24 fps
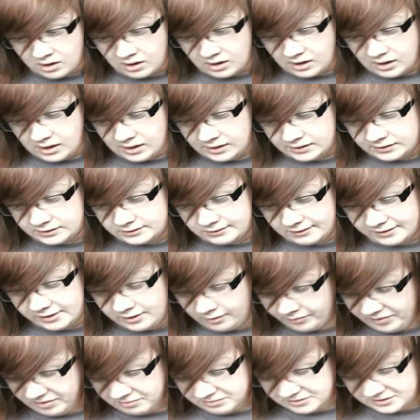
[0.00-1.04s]
And so I
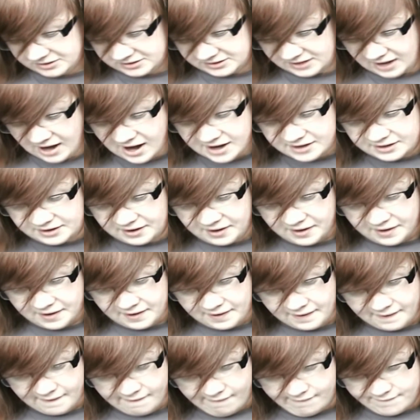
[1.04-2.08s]
got people to sign in it.
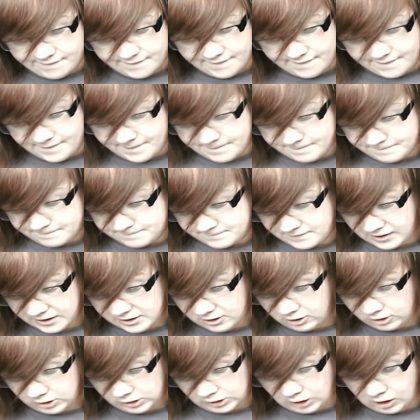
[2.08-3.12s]
And um, I
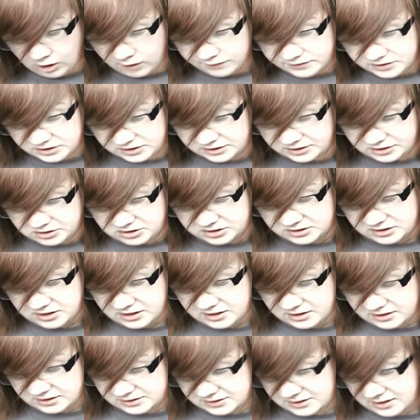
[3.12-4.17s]
got a lot of signatures in
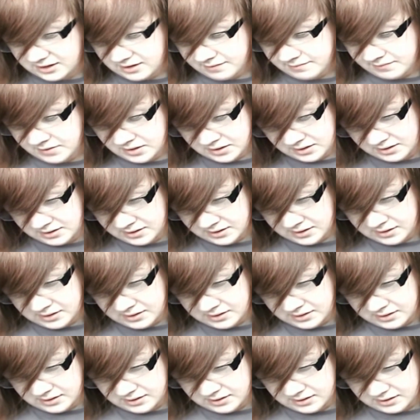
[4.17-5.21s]
it this time.
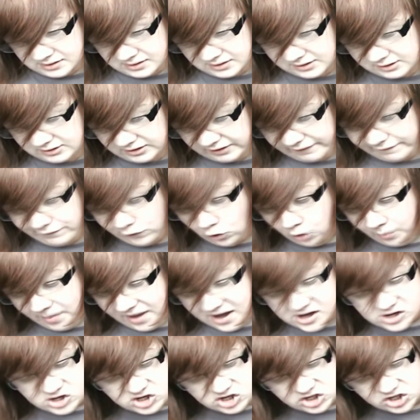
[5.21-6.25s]
I got like four
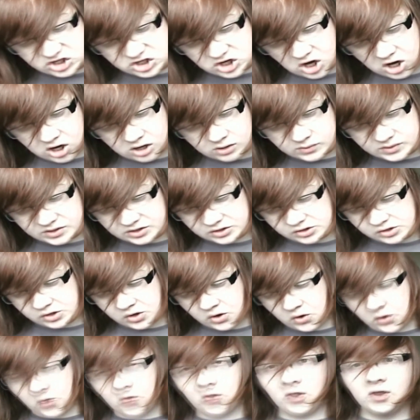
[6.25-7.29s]
pages, which is
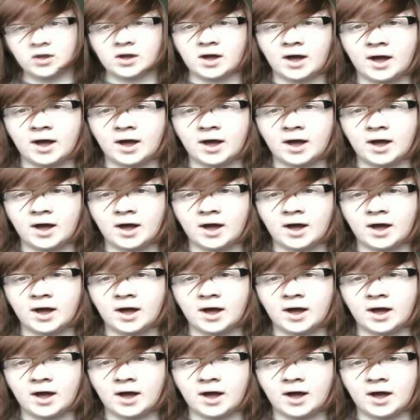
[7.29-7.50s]
cool.